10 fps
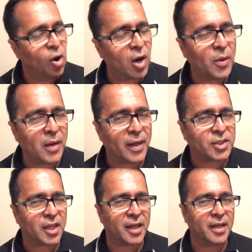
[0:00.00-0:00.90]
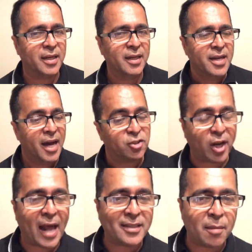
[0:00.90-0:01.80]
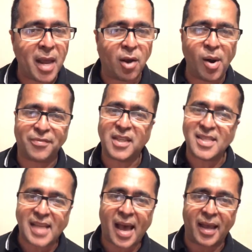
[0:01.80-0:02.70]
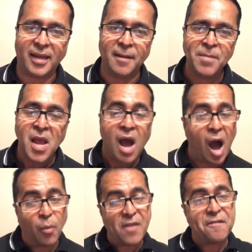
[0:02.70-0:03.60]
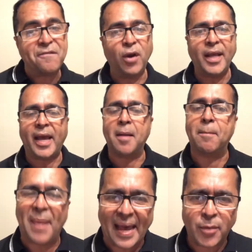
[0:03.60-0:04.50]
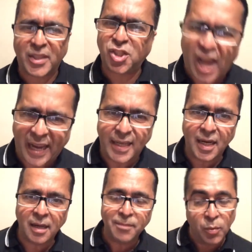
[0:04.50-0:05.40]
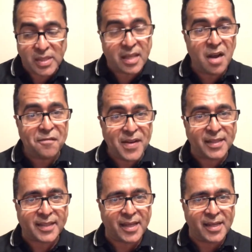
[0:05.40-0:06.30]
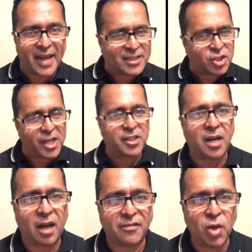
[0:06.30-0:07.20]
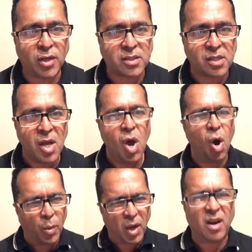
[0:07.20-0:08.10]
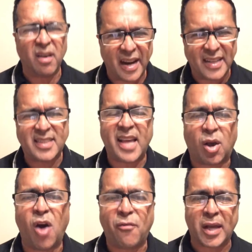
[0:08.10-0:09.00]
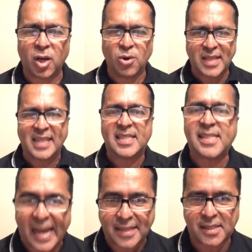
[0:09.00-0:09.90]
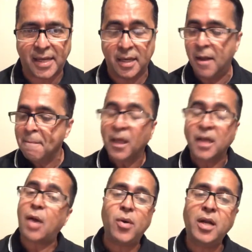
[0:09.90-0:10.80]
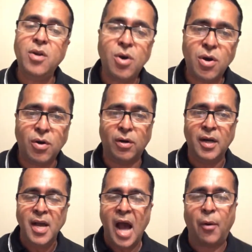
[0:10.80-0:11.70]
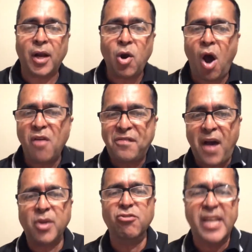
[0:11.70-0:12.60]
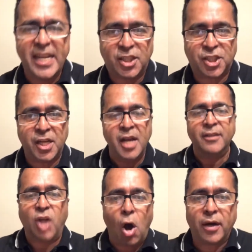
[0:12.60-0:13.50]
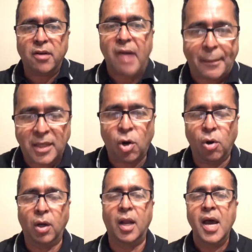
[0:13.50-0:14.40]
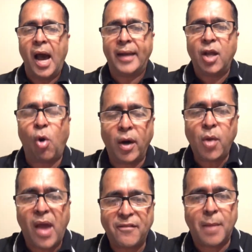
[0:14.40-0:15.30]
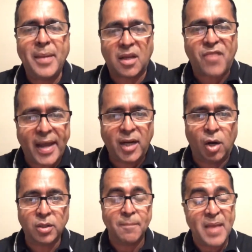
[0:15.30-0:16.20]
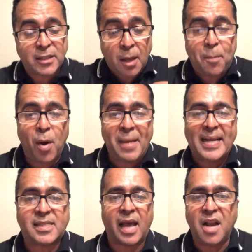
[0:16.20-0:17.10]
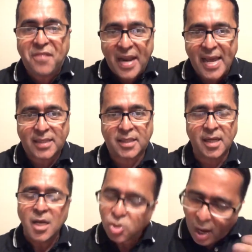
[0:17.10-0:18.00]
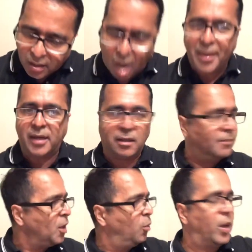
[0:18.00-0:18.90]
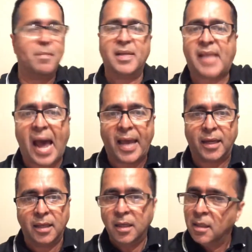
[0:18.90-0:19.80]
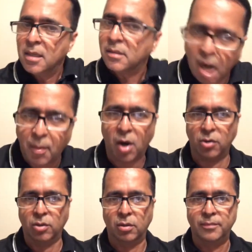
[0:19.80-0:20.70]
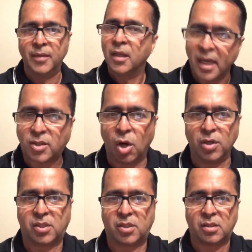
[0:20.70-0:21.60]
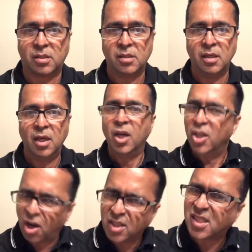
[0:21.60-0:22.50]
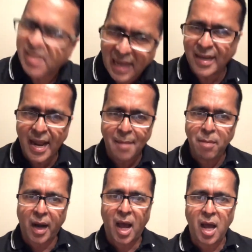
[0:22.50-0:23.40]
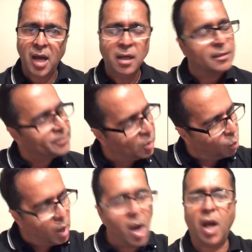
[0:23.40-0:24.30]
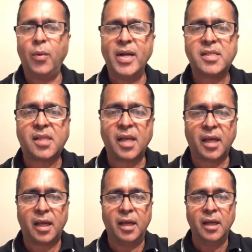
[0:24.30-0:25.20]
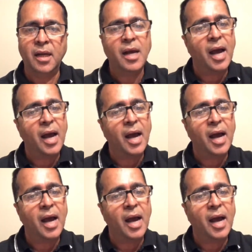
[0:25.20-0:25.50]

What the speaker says: The whole world watching. And Trinidad and Tobago have to decide. Are we fully in bed with China? We still flirting, exchanging love notes? Or we already take off with clothes and sexing? Because I want to know. I want to know how far we reach down the rabbit hole. And the only way for me to find out is to put myself in it. So I come in with my sign tomorrow. Kitos. You're going to send them, brother? The world will see.